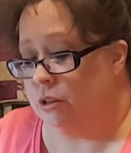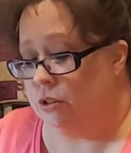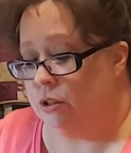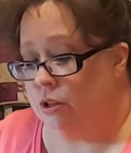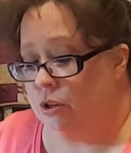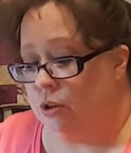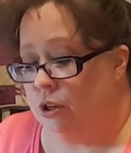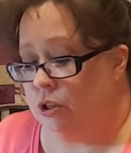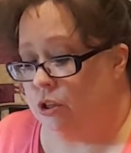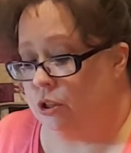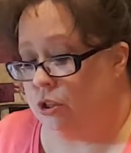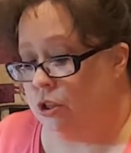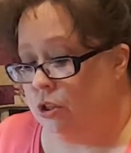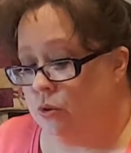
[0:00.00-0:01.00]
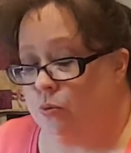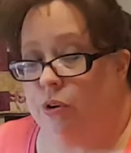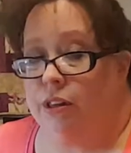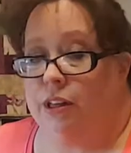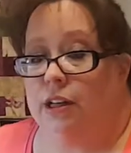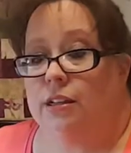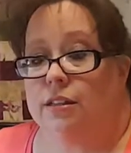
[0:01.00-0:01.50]
So you could just choose
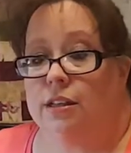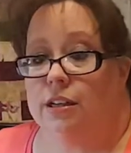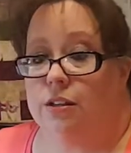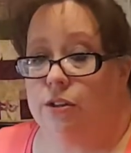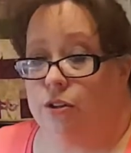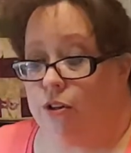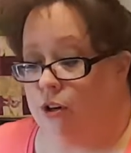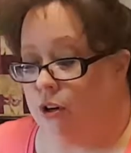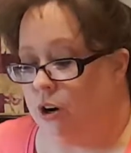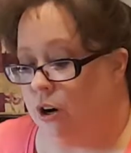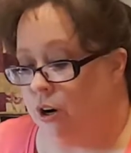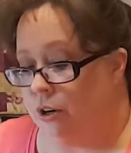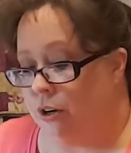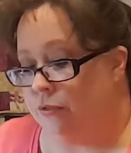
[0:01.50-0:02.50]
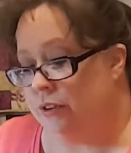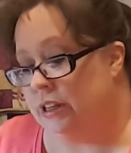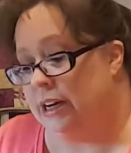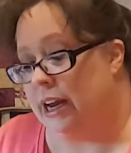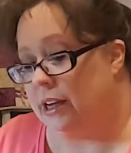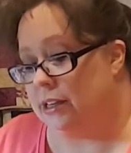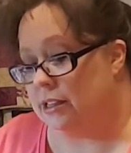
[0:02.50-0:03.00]
one that's easier or harder for the
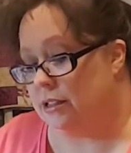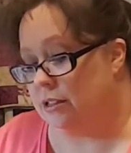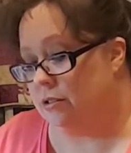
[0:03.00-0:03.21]
next